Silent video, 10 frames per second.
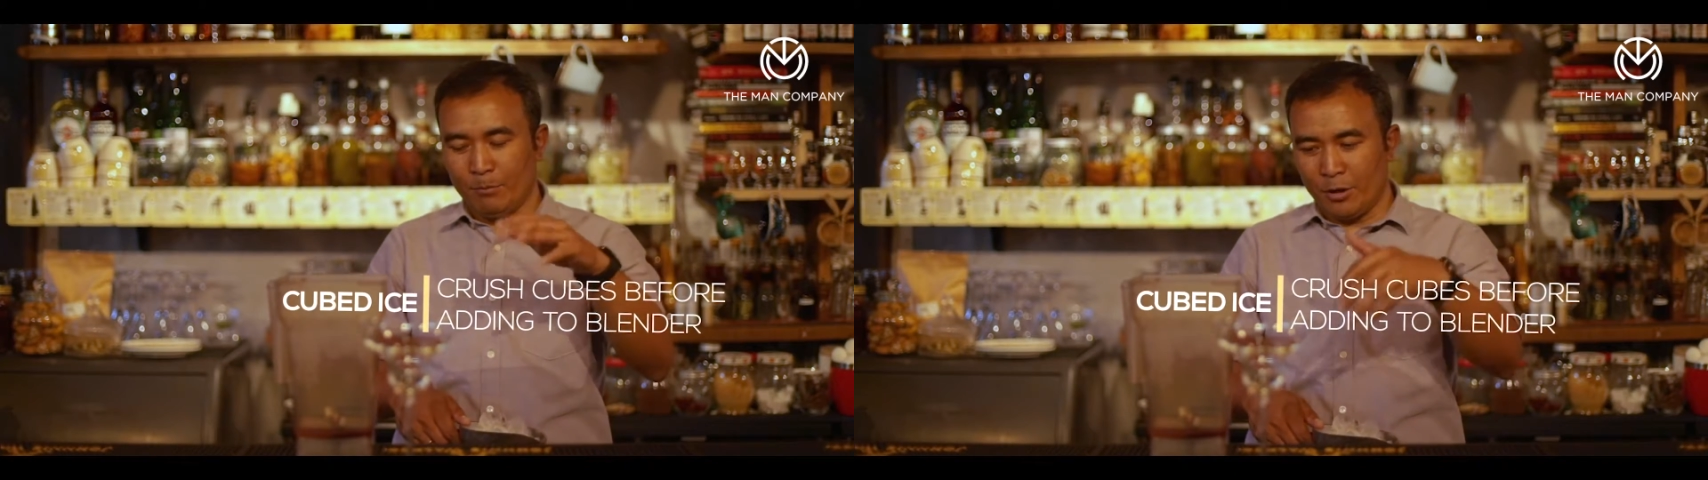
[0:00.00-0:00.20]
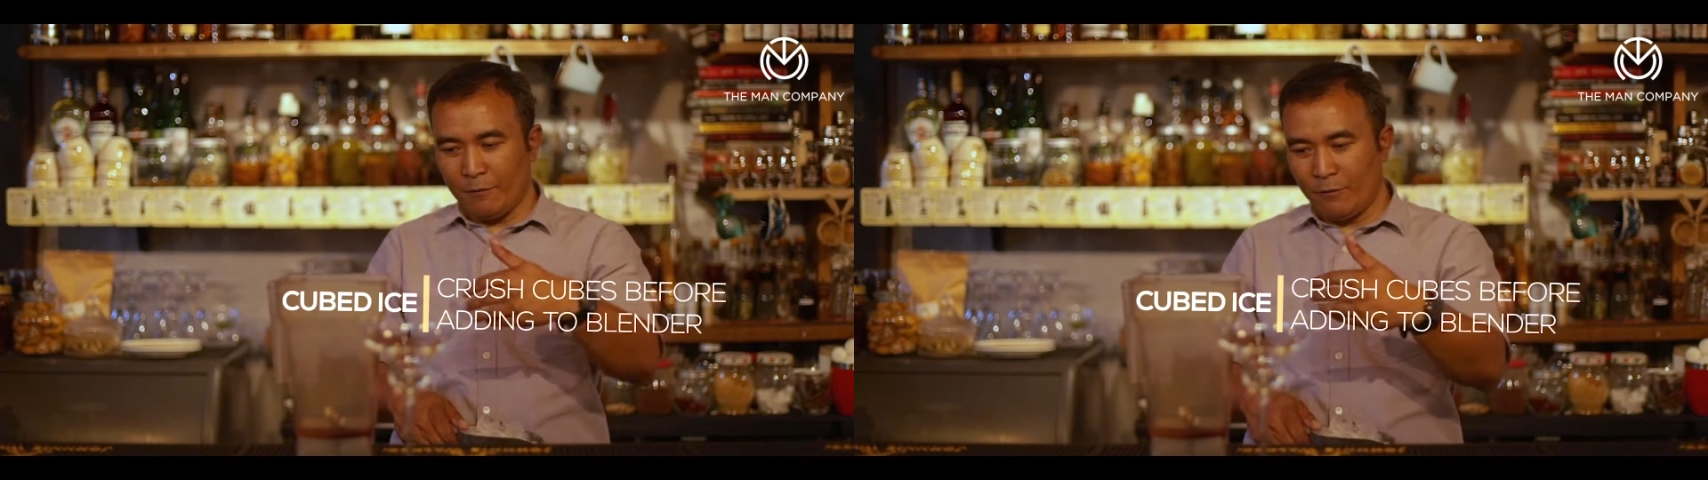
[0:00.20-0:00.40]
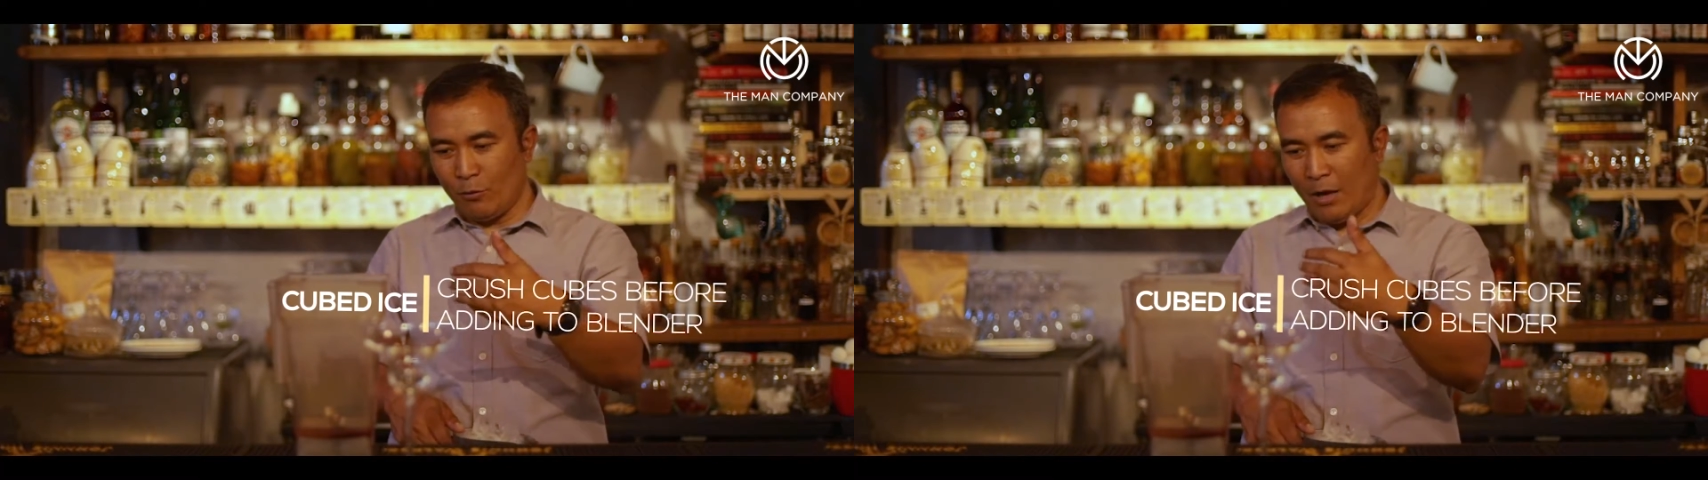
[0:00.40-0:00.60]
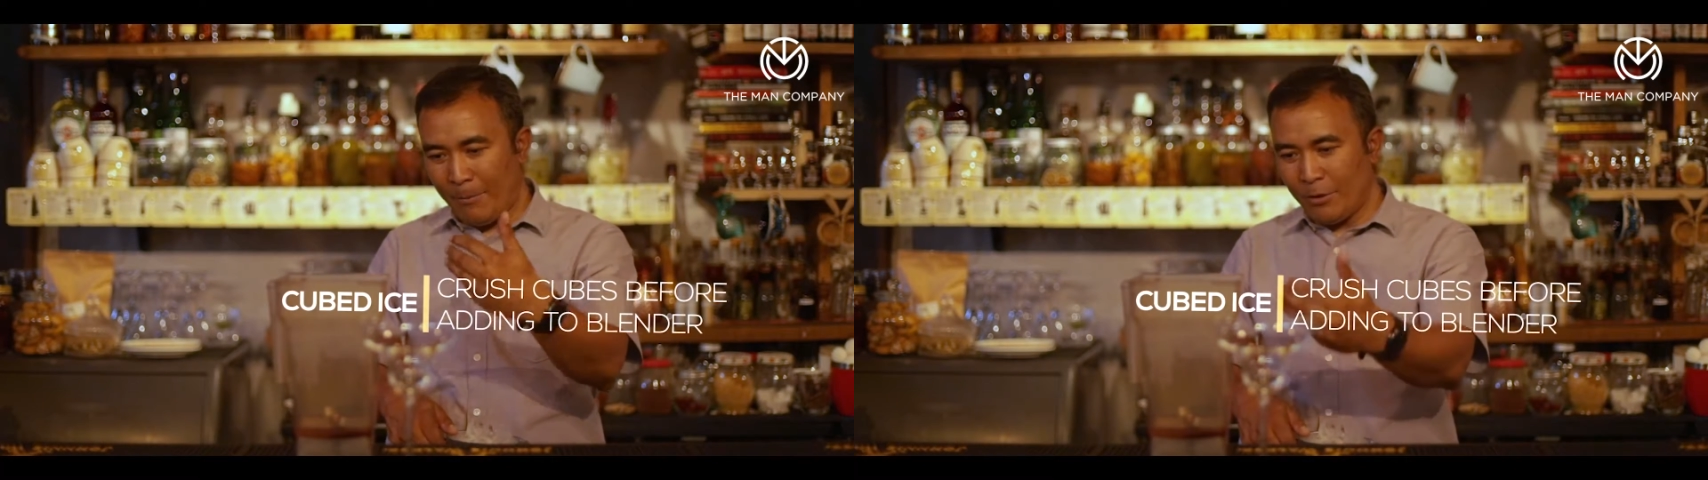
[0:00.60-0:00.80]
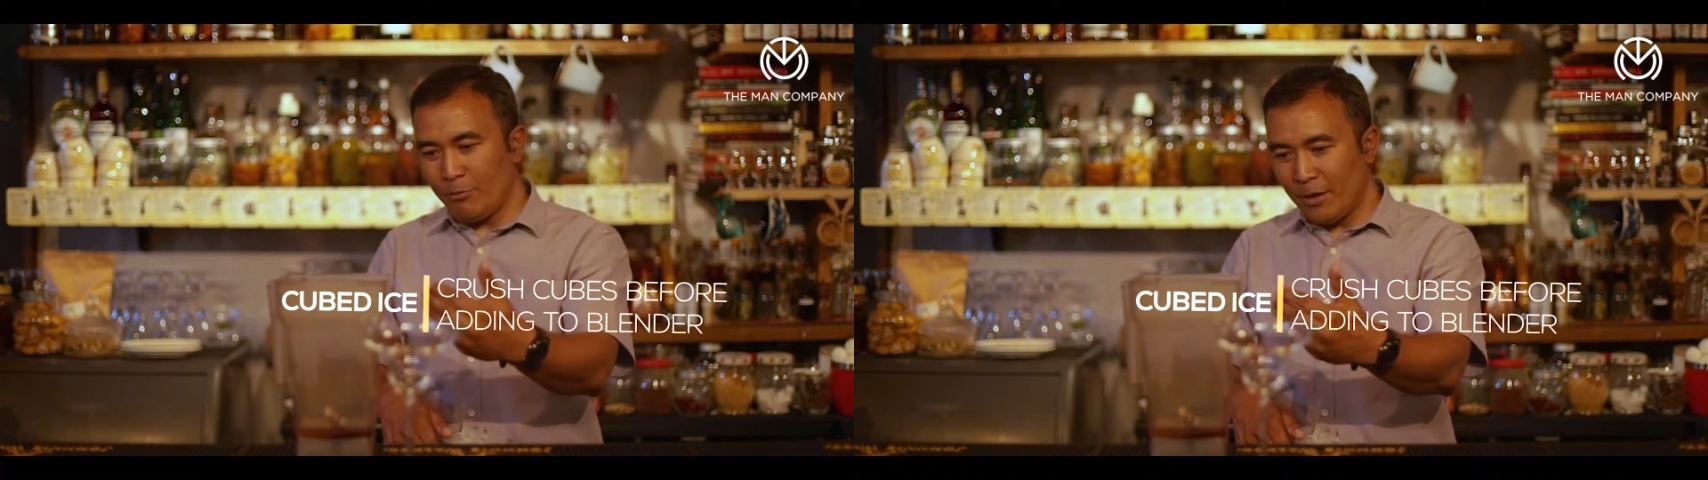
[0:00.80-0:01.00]
But if you
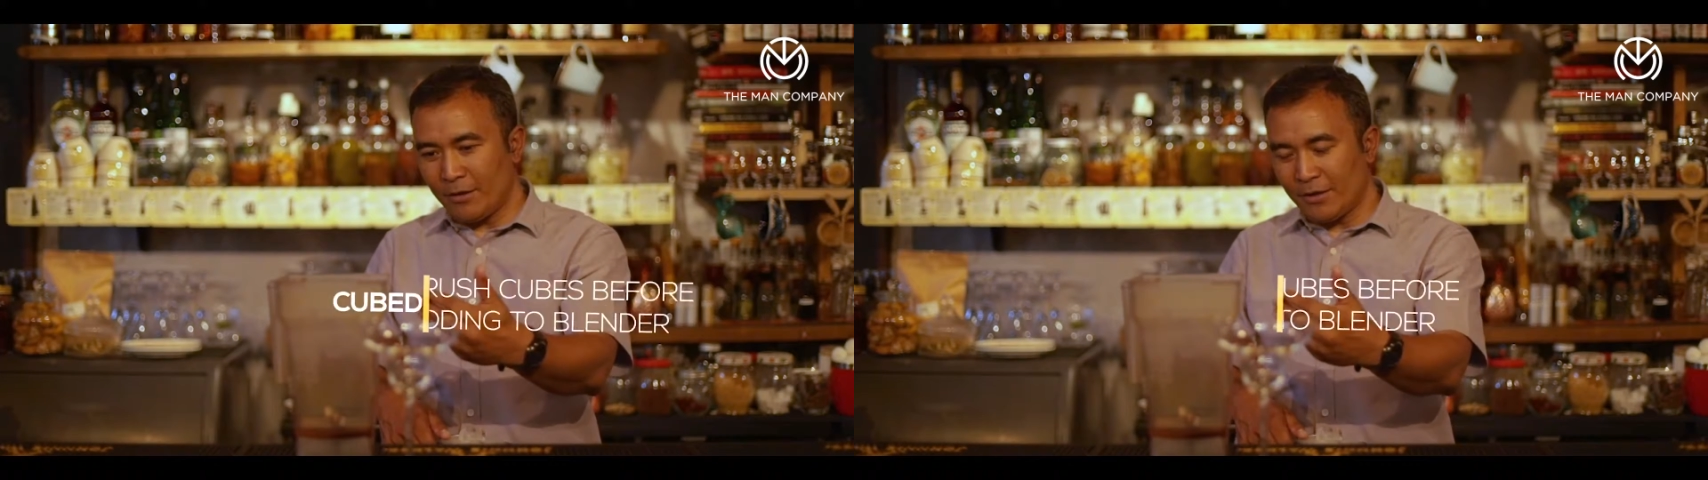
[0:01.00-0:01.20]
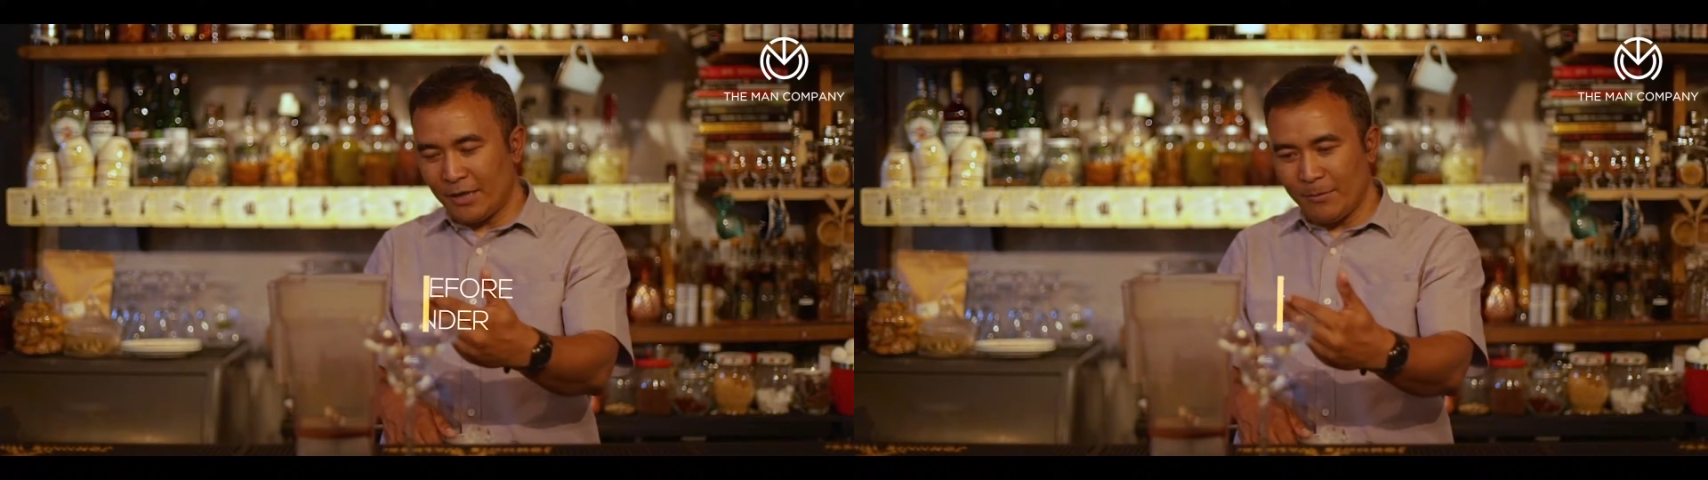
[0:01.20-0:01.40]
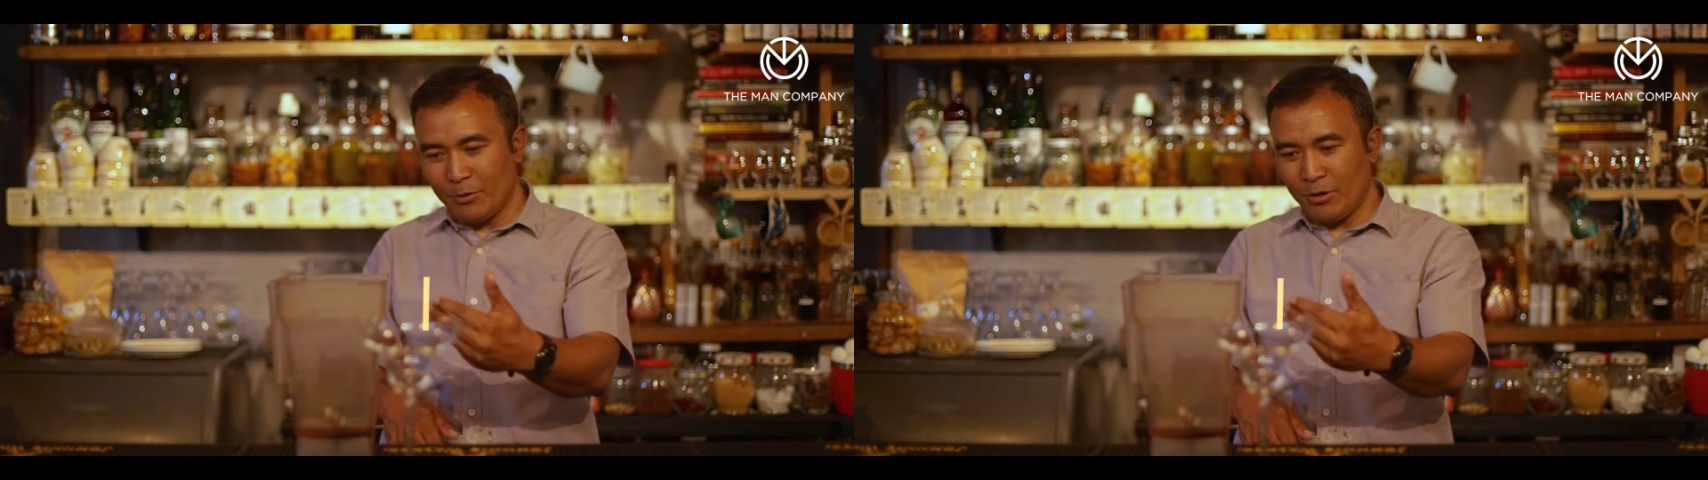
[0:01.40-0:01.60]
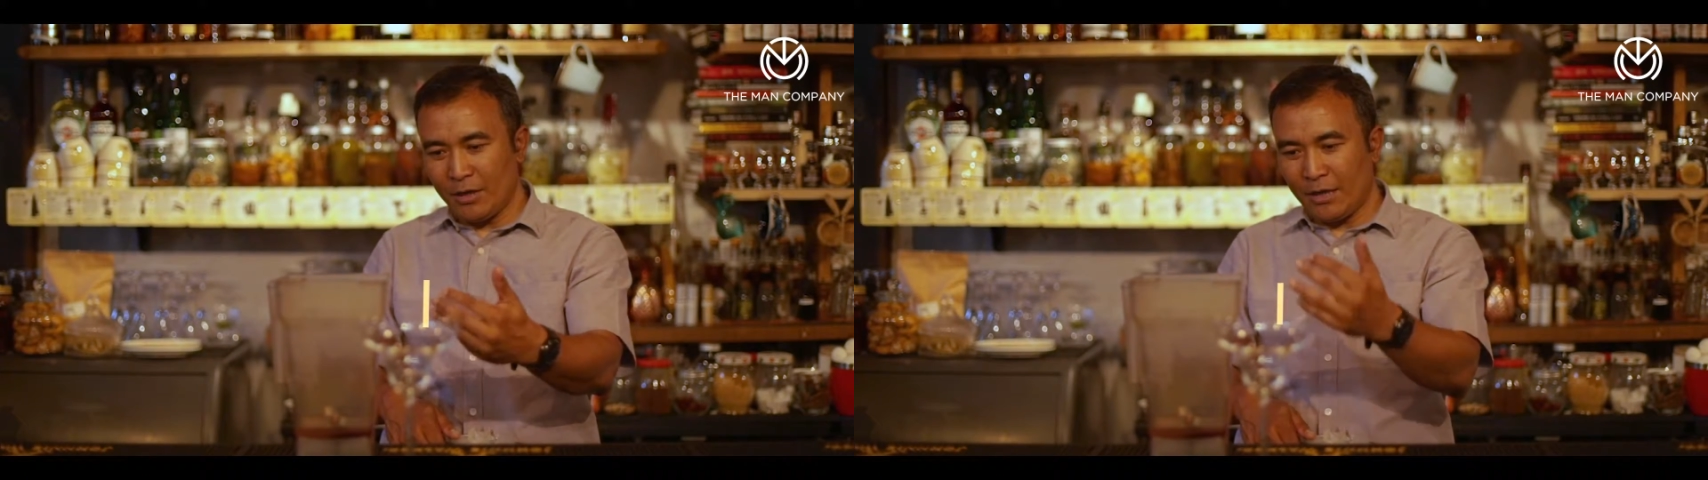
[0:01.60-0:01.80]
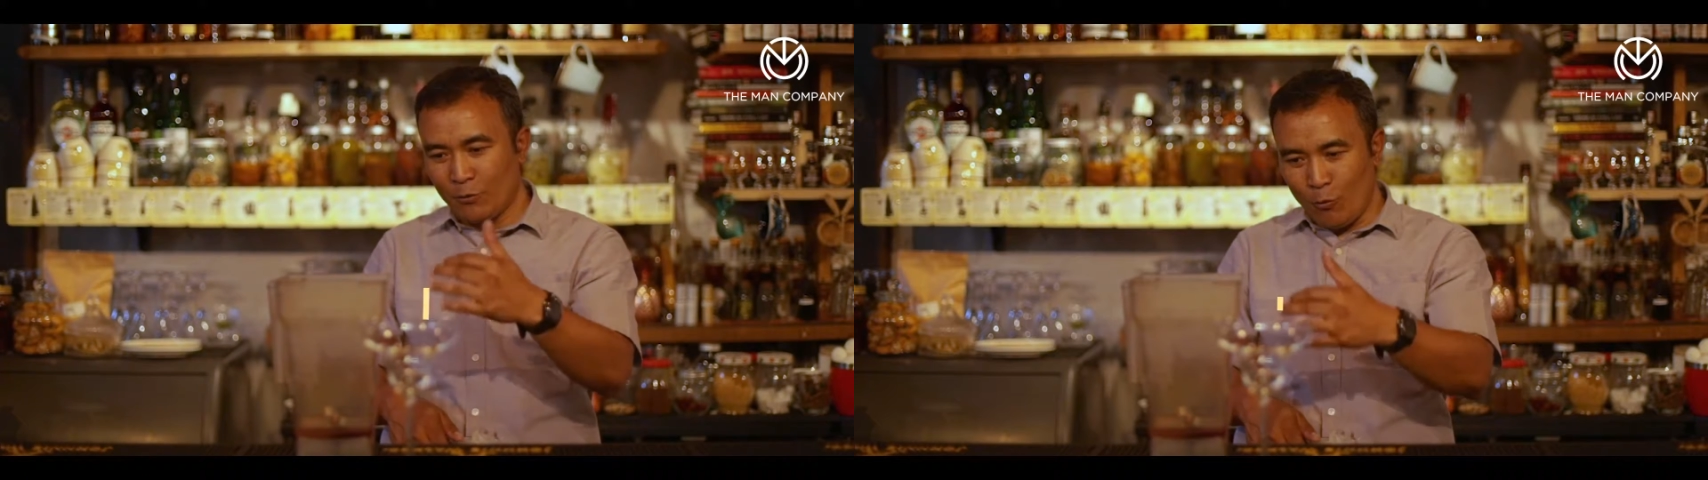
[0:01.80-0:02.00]
happen to make the same drink at